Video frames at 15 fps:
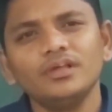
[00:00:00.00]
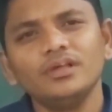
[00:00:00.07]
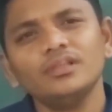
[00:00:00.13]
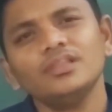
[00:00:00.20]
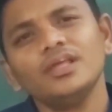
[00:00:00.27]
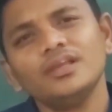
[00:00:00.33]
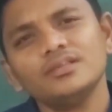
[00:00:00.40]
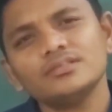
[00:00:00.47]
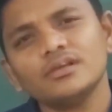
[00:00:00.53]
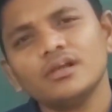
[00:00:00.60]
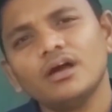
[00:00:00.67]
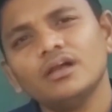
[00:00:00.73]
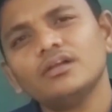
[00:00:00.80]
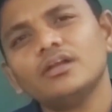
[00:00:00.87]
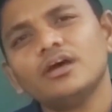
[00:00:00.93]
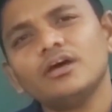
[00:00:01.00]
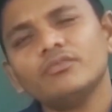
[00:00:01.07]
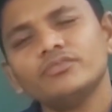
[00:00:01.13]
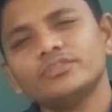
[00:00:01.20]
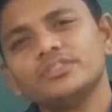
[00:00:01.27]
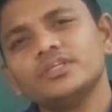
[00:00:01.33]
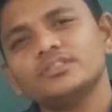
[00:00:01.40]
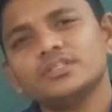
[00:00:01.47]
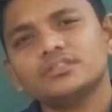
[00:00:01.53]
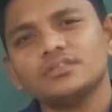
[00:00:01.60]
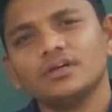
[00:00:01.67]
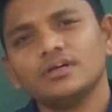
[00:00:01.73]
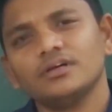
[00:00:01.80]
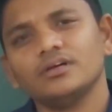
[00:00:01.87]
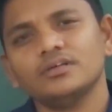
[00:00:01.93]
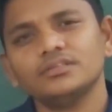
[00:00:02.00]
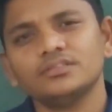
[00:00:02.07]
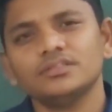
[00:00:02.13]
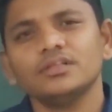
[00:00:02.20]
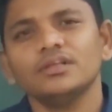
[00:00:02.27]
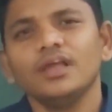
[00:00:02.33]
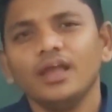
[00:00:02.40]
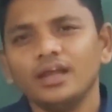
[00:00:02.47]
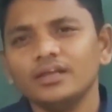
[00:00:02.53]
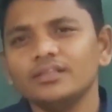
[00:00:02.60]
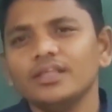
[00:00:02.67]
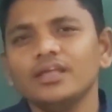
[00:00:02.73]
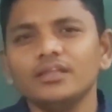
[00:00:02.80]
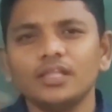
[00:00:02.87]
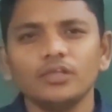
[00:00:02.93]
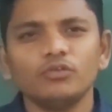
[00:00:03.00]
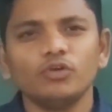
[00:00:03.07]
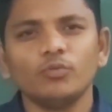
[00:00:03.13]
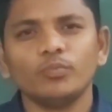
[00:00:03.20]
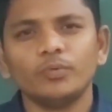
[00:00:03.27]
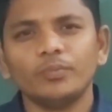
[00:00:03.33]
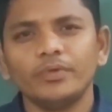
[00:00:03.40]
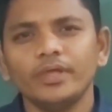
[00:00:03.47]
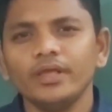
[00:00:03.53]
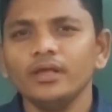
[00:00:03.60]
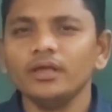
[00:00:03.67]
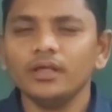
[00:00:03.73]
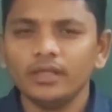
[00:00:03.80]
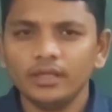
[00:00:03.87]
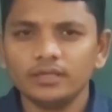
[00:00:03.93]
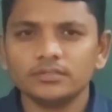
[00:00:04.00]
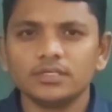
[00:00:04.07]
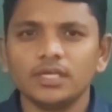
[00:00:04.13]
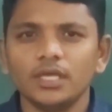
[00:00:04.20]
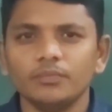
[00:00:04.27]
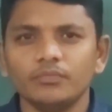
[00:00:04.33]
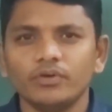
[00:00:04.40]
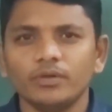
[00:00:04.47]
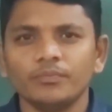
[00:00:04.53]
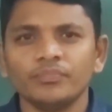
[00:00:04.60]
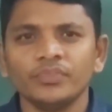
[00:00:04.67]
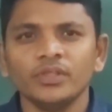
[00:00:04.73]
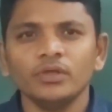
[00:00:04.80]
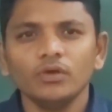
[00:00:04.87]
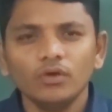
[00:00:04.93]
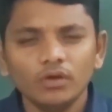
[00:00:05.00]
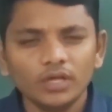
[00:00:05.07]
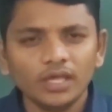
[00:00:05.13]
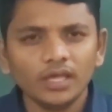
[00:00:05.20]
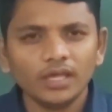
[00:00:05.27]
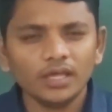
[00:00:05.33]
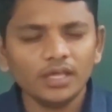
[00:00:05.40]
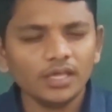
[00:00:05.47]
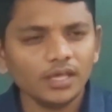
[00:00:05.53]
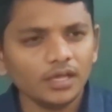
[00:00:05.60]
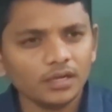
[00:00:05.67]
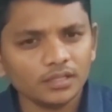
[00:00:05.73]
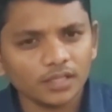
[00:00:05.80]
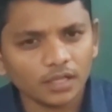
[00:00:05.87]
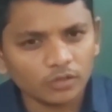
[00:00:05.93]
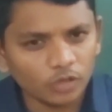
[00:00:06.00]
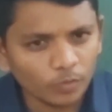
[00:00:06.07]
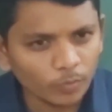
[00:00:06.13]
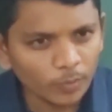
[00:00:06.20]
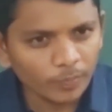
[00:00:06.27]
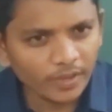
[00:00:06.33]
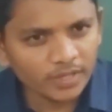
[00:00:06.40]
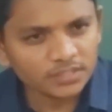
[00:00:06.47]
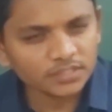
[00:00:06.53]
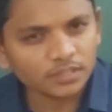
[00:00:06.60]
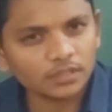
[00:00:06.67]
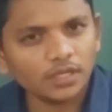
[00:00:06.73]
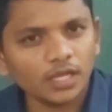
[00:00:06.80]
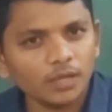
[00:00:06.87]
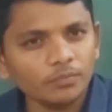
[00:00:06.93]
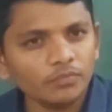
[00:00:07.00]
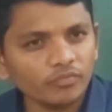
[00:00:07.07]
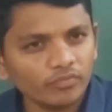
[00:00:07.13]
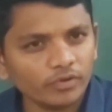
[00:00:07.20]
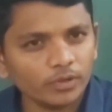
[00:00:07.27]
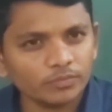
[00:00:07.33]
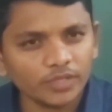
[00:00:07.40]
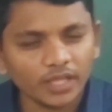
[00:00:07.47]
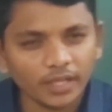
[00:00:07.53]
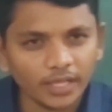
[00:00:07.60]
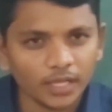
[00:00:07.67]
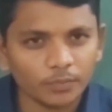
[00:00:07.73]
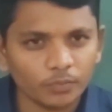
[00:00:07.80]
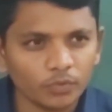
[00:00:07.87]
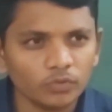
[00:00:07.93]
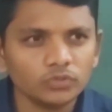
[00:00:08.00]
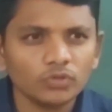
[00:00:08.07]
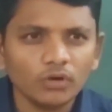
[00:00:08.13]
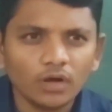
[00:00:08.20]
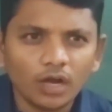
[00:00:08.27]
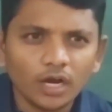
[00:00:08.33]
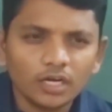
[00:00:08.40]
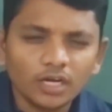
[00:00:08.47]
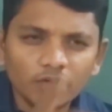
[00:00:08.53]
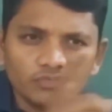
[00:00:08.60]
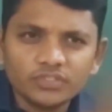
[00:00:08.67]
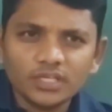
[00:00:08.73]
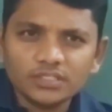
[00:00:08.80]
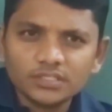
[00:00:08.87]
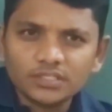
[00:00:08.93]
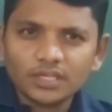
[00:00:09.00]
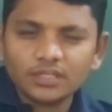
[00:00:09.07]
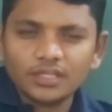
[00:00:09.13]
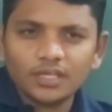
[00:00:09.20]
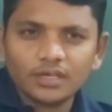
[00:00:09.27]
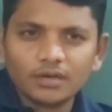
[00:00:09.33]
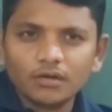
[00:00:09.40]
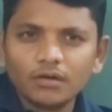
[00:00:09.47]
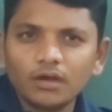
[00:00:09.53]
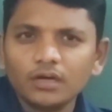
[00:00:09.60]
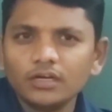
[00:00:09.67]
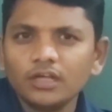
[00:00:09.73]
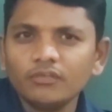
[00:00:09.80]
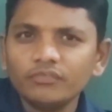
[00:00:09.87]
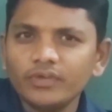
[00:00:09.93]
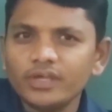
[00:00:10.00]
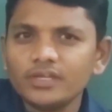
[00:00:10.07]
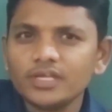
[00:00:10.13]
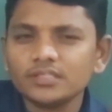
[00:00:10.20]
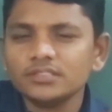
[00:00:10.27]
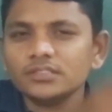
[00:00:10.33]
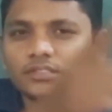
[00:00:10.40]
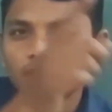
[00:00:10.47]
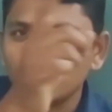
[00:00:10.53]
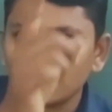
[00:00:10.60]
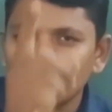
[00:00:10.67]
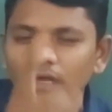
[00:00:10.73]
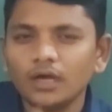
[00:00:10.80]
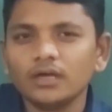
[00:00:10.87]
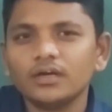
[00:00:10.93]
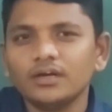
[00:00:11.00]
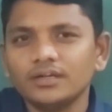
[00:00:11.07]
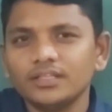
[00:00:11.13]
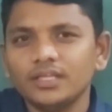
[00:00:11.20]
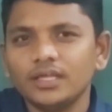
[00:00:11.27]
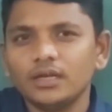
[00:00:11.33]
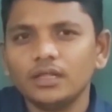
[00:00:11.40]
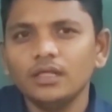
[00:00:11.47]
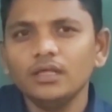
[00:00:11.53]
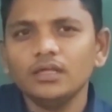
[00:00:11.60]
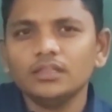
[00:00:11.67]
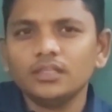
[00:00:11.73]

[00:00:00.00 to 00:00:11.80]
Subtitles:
and there is a lot of changes occurs, and then the human being is came from. Okay, here the human beings came from the ape. So lot of changes are there, lot of variations are occur there.